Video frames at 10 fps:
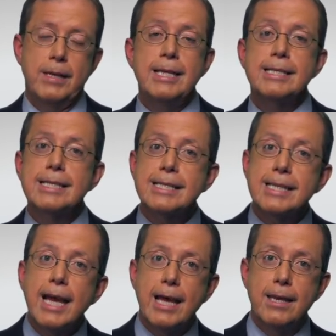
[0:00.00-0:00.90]

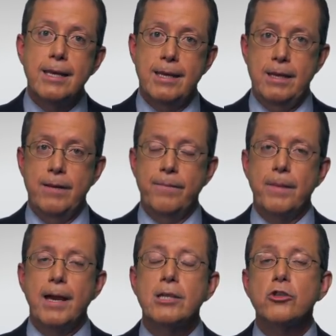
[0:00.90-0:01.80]
Instead,
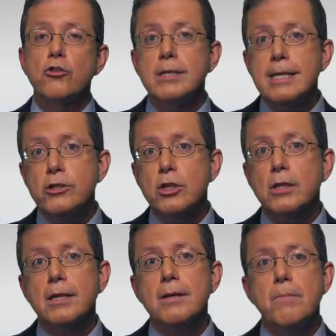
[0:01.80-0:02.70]
I
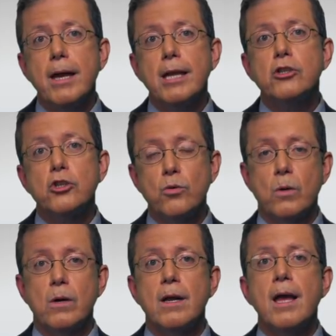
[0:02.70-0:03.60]
strategically made
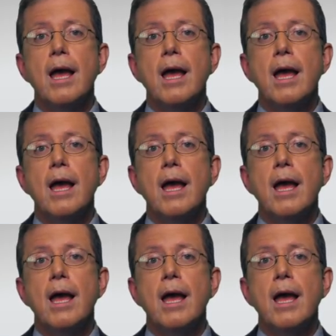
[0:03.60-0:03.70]
sure